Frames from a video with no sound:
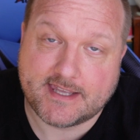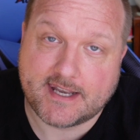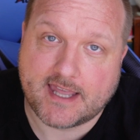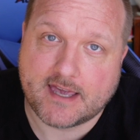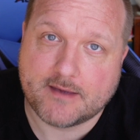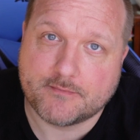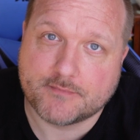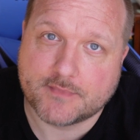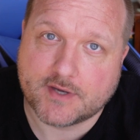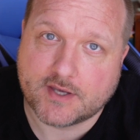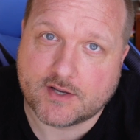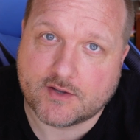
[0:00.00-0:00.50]
and
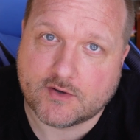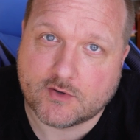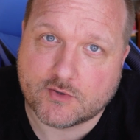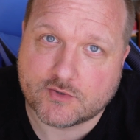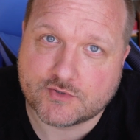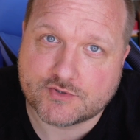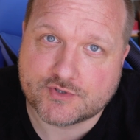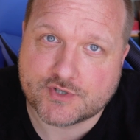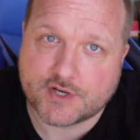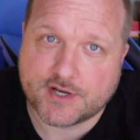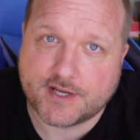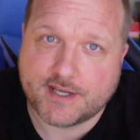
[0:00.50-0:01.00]
I'm going to
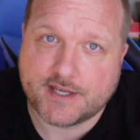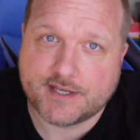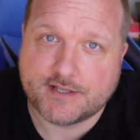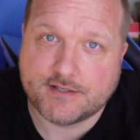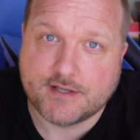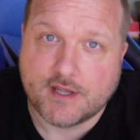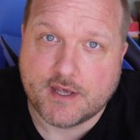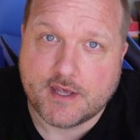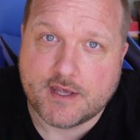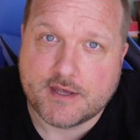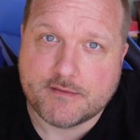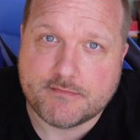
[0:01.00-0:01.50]
hold your hand,
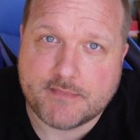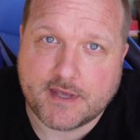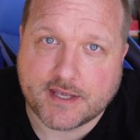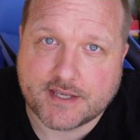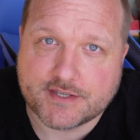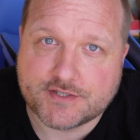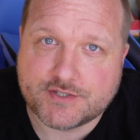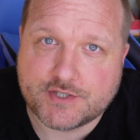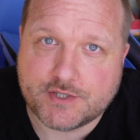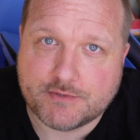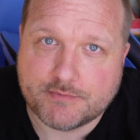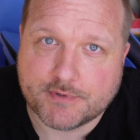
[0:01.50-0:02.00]
make
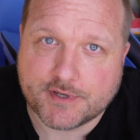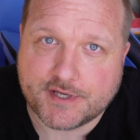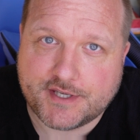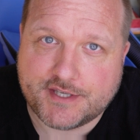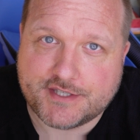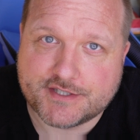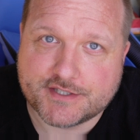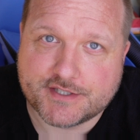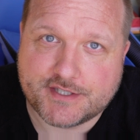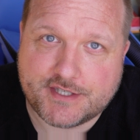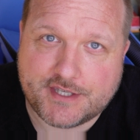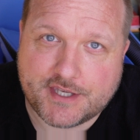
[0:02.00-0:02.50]
it super
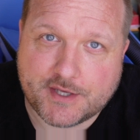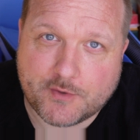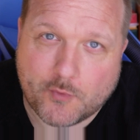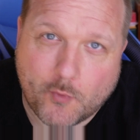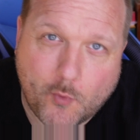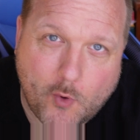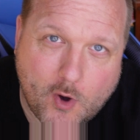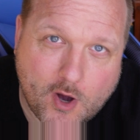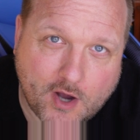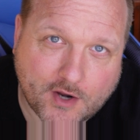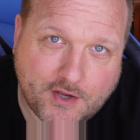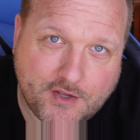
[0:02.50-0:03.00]
easy, and
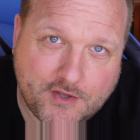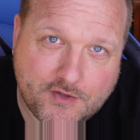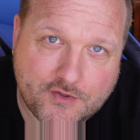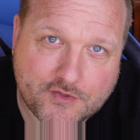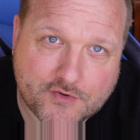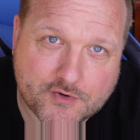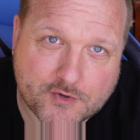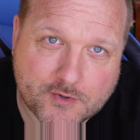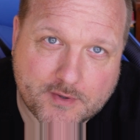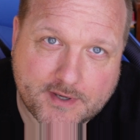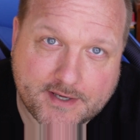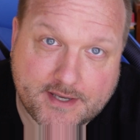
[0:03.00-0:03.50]
walk you
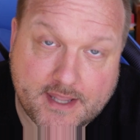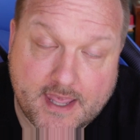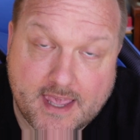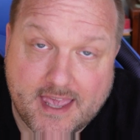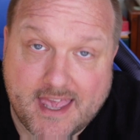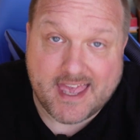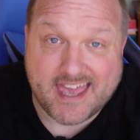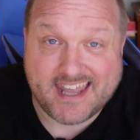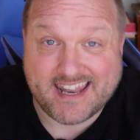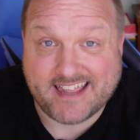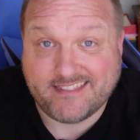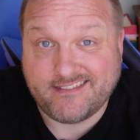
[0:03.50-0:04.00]
through it.
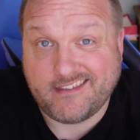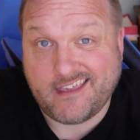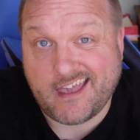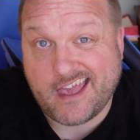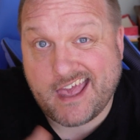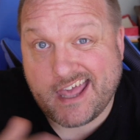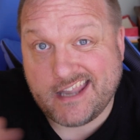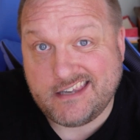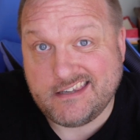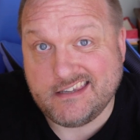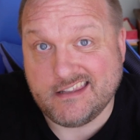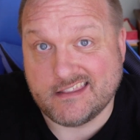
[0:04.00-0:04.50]
And at the
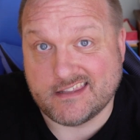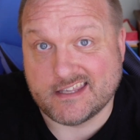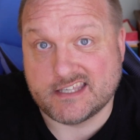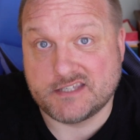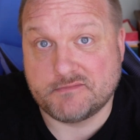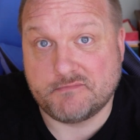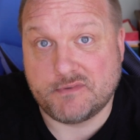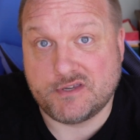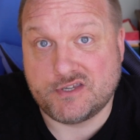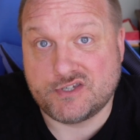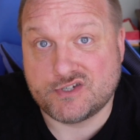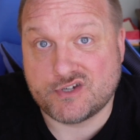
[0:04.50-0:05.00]
end of this,
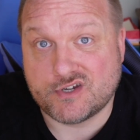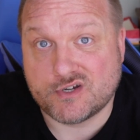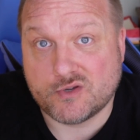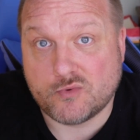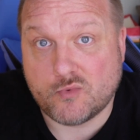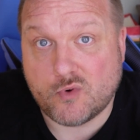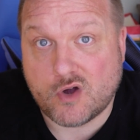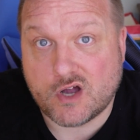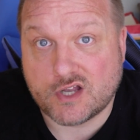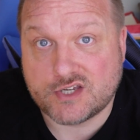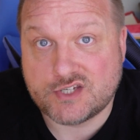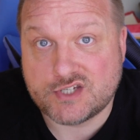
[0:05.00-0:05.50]
be sure to
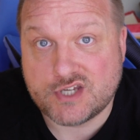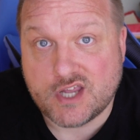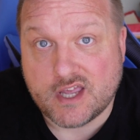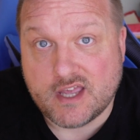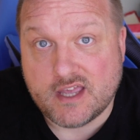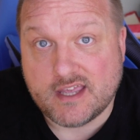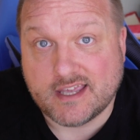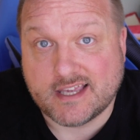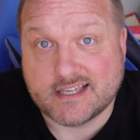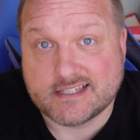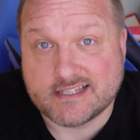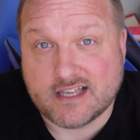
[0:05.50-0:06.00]
watch,
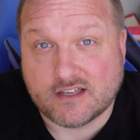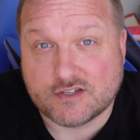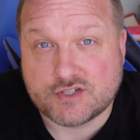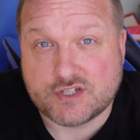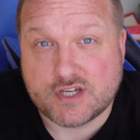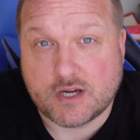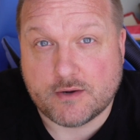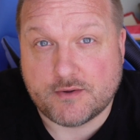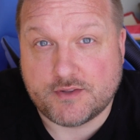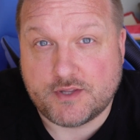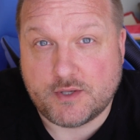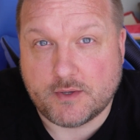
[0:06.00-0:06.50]
because I'll
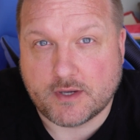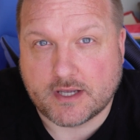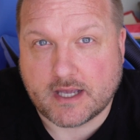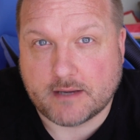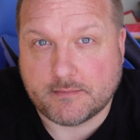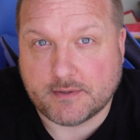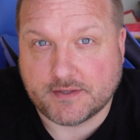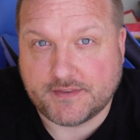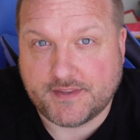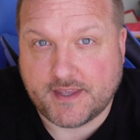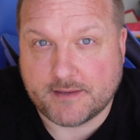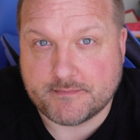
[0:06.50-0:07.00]
share with you a
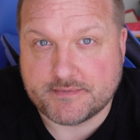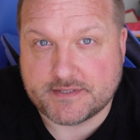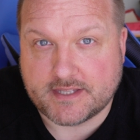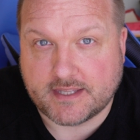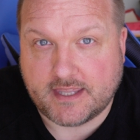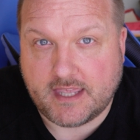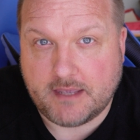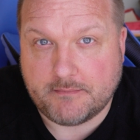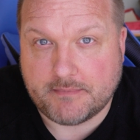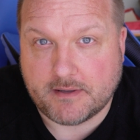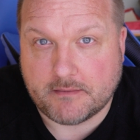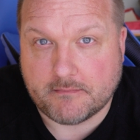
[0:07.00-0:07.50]
couple tips to
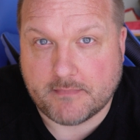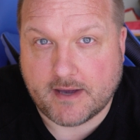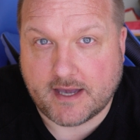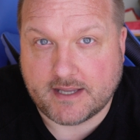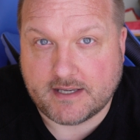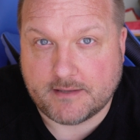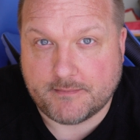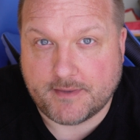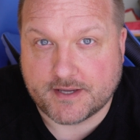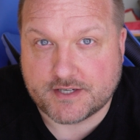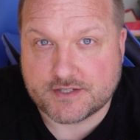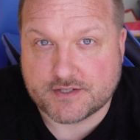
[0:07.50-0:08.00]
keep in
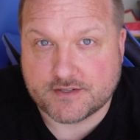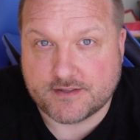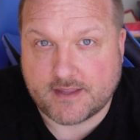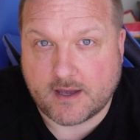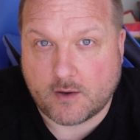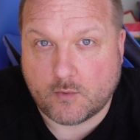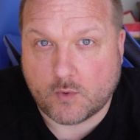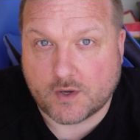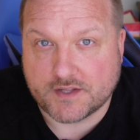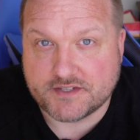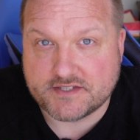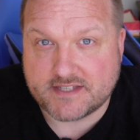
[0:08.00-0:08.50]
mind to make sure
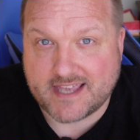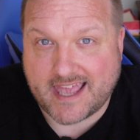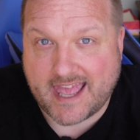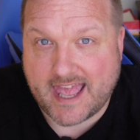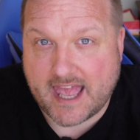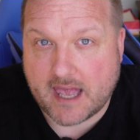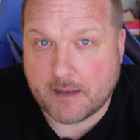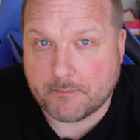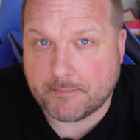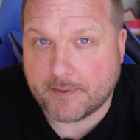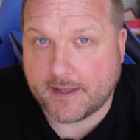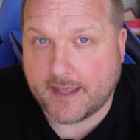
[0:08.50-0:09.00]
that
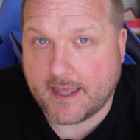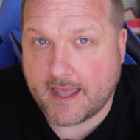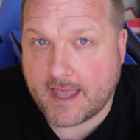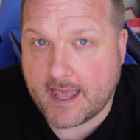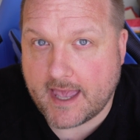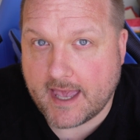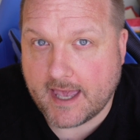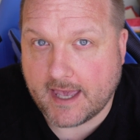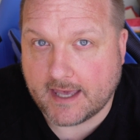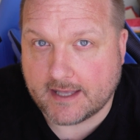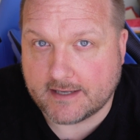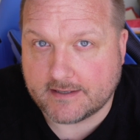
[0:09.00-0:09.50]
WhatsApp
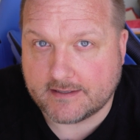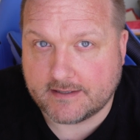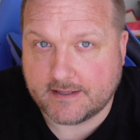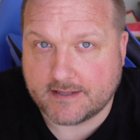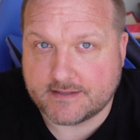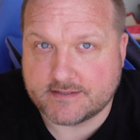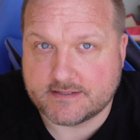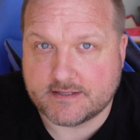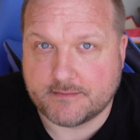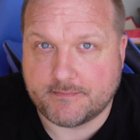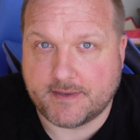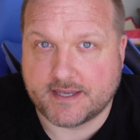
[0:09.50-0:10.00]
ad
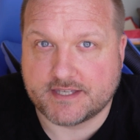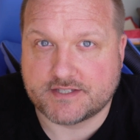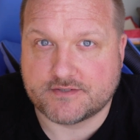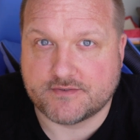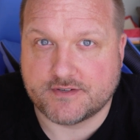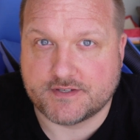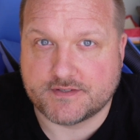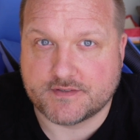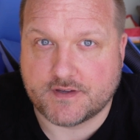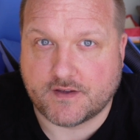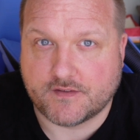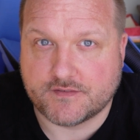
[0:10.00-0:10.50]
gets the best
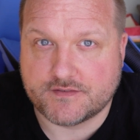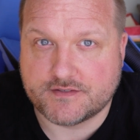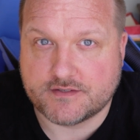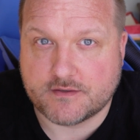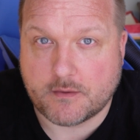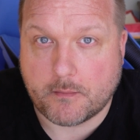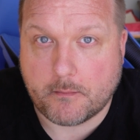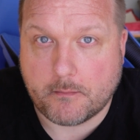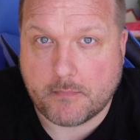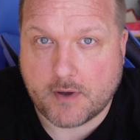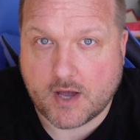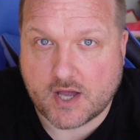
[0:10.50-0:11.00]
results
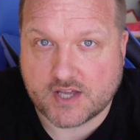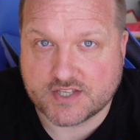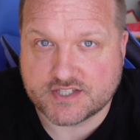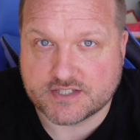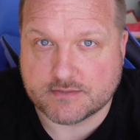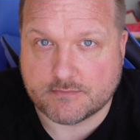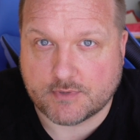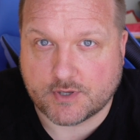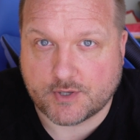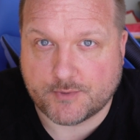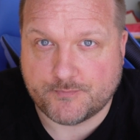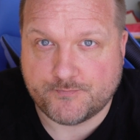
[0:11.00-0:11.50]

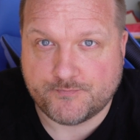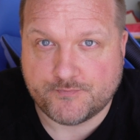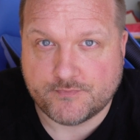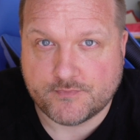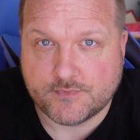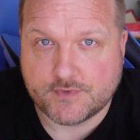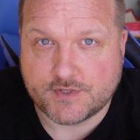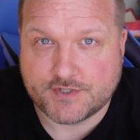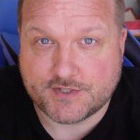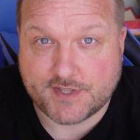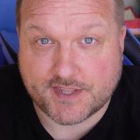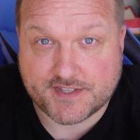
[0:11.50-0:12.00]
possible.
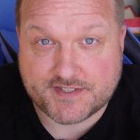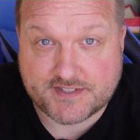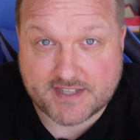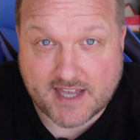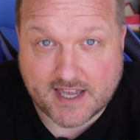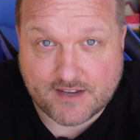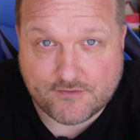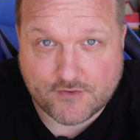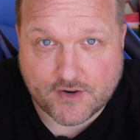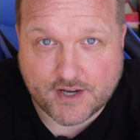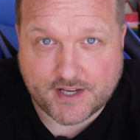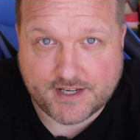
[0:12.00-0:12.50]
So let's
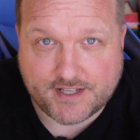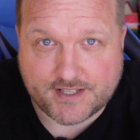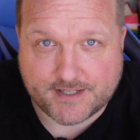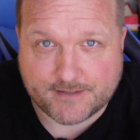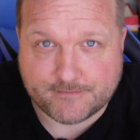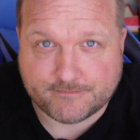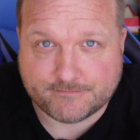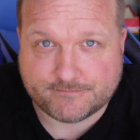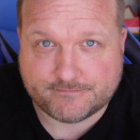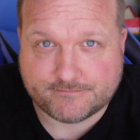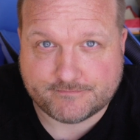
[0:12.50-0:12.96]
dive right in.